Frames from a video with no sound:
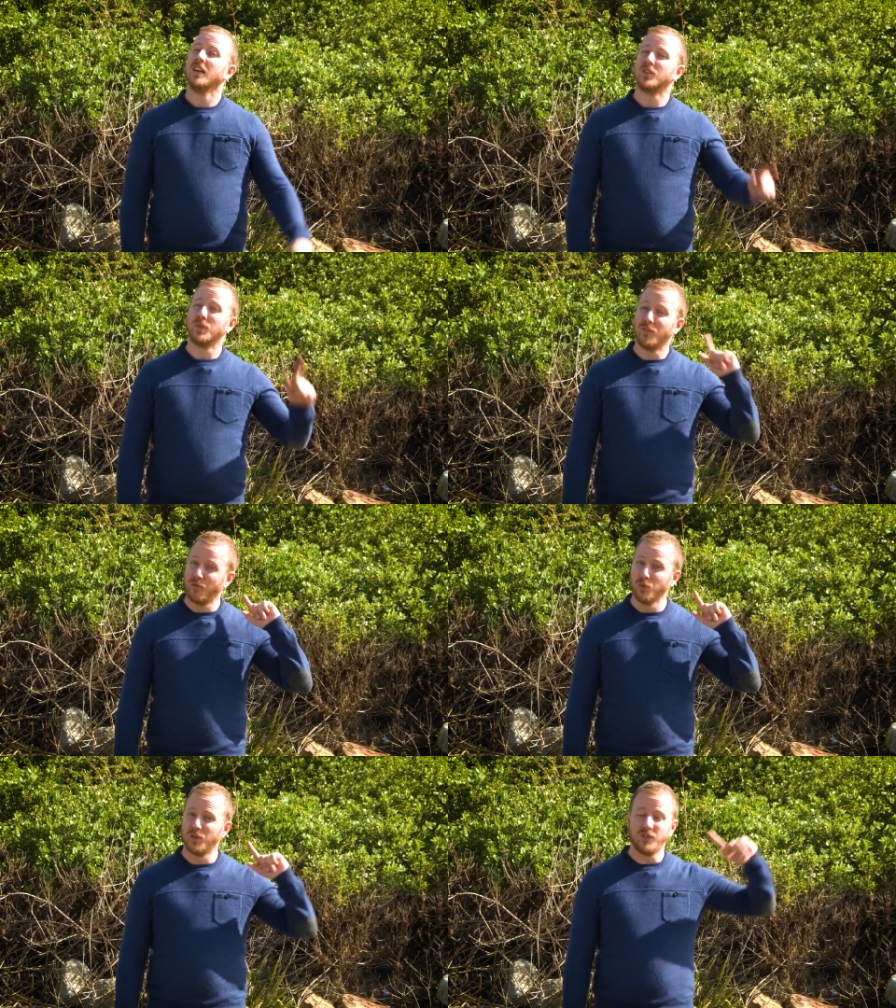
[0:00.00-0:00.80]
To read the
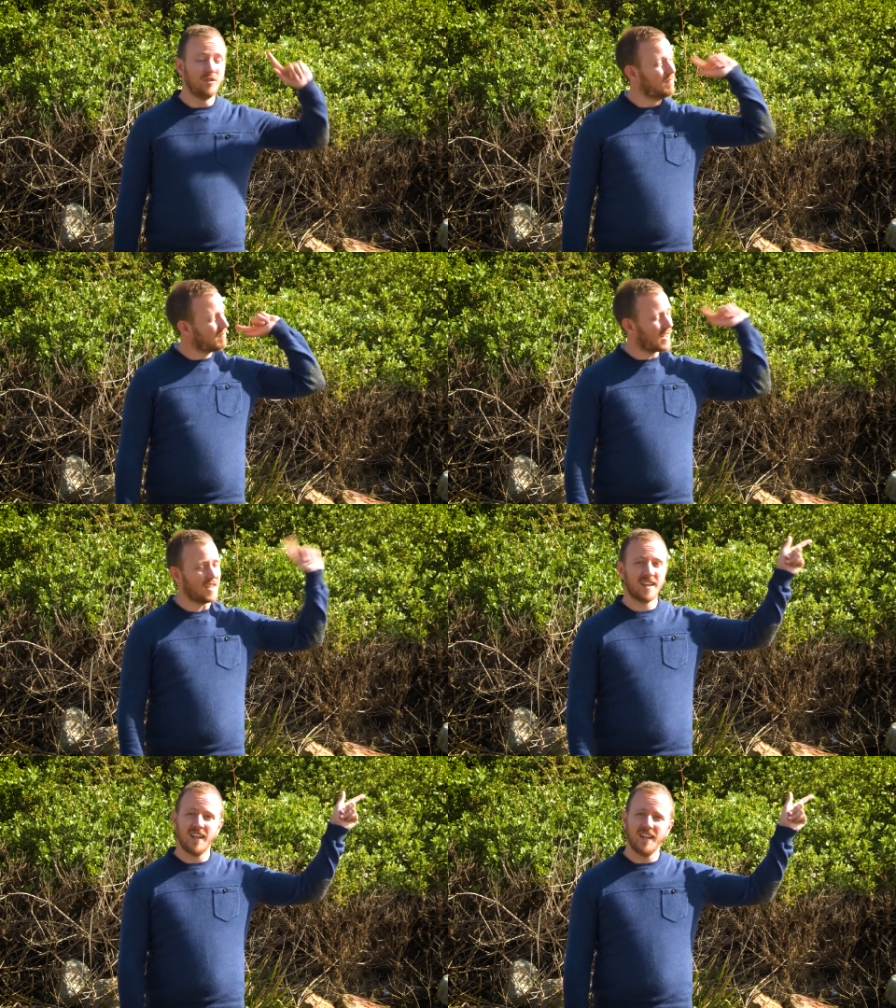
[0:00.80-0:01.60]
full review,
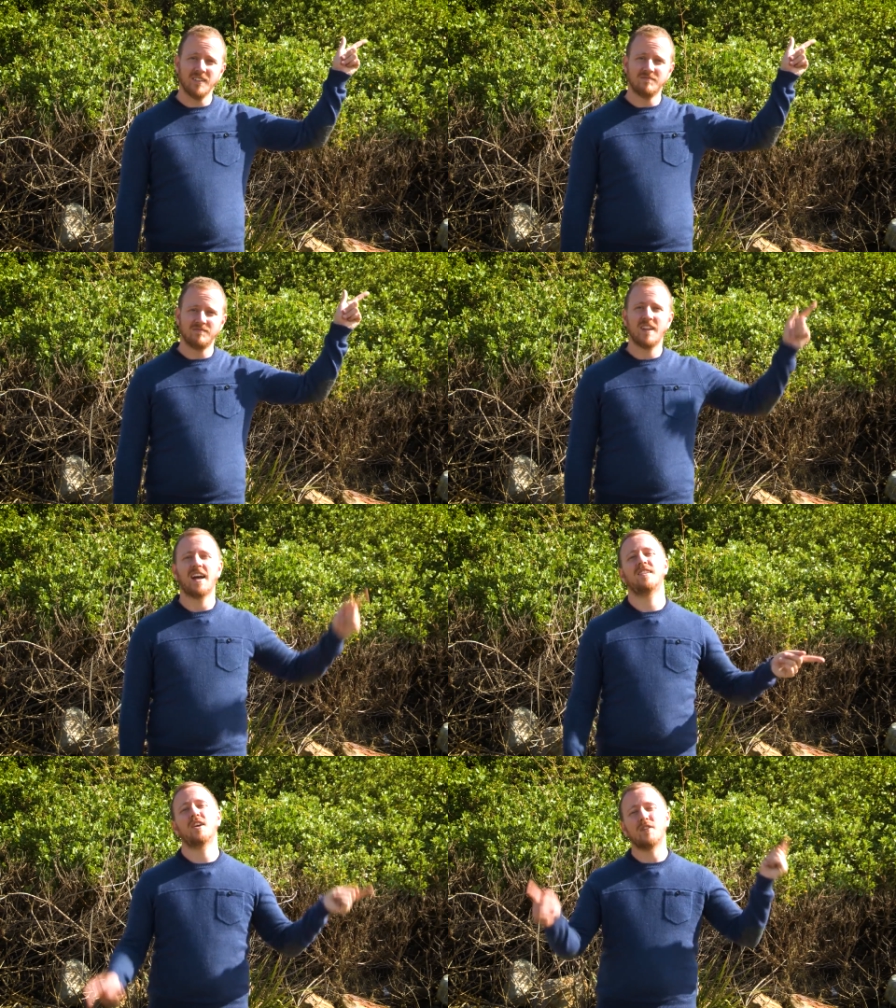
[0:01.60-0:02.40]
click here.
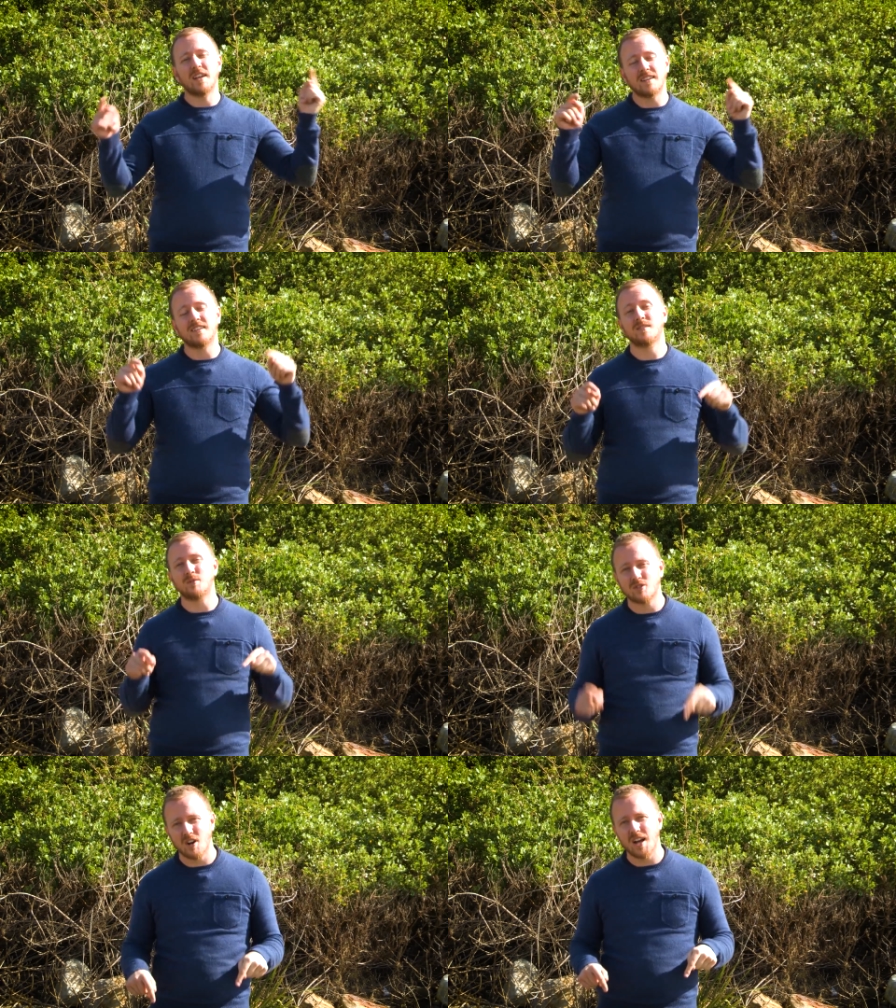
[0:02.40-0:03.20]
And don't forget to
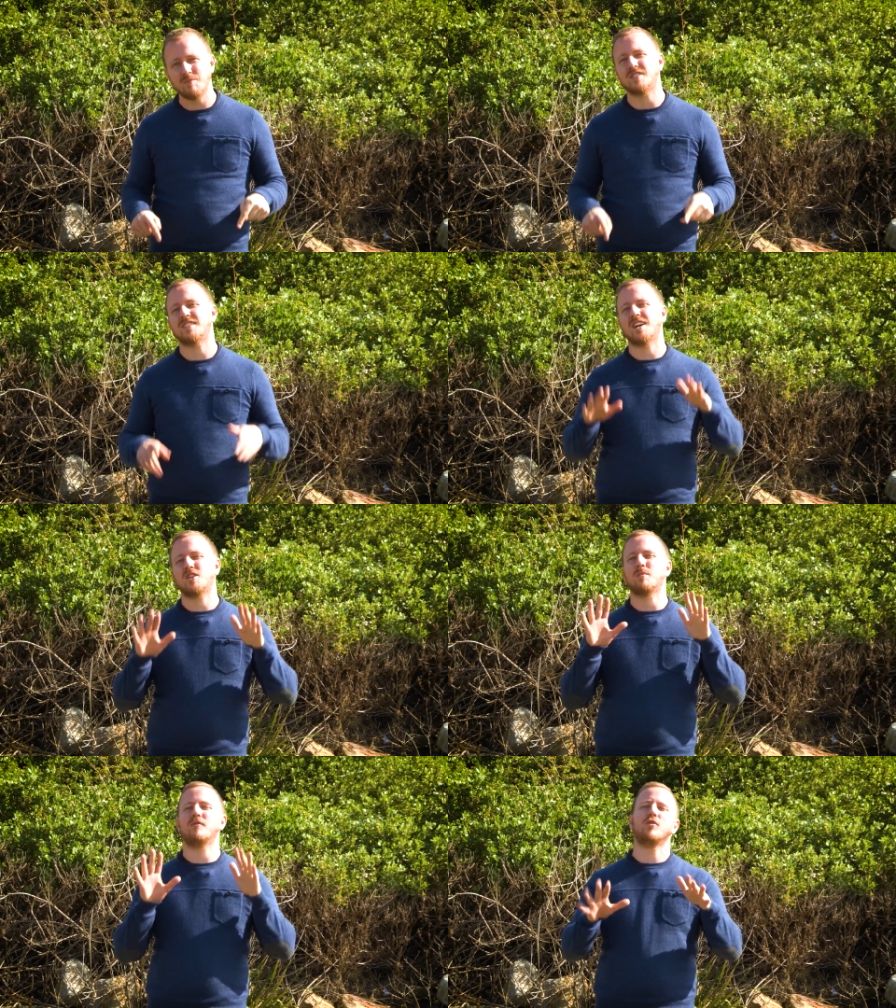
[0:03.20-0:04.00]
subscribe to stay on
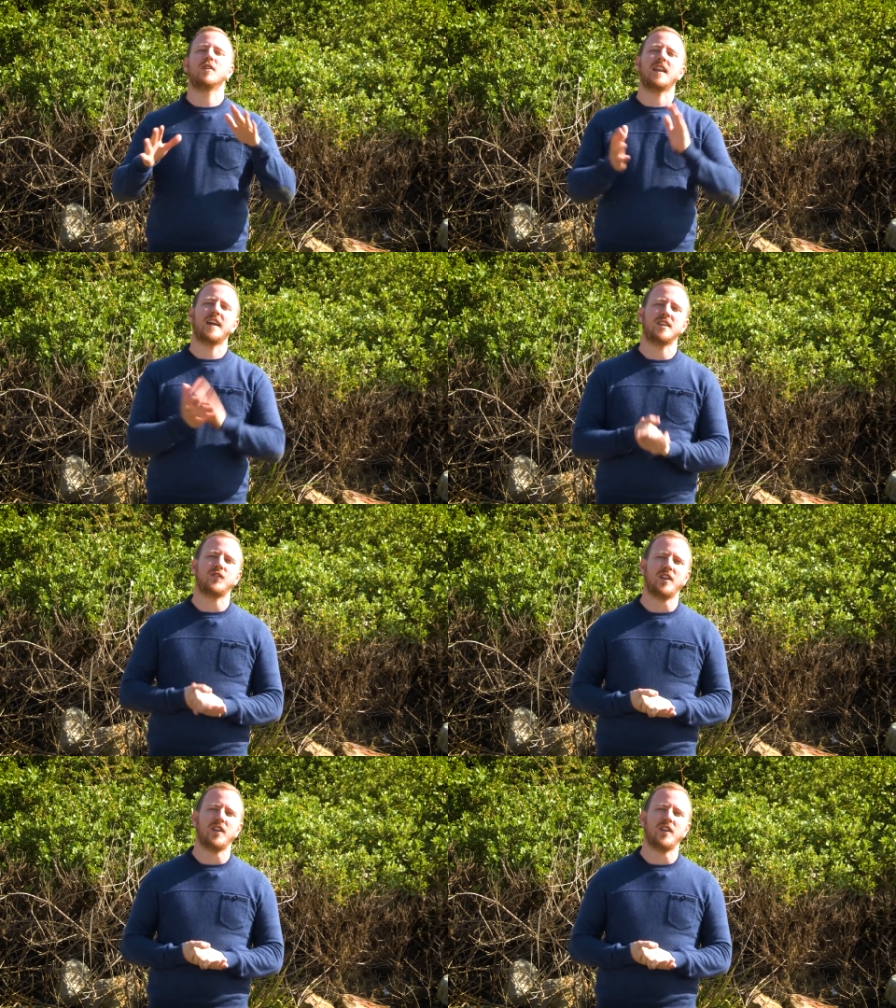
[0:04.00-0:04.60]
top of all our latest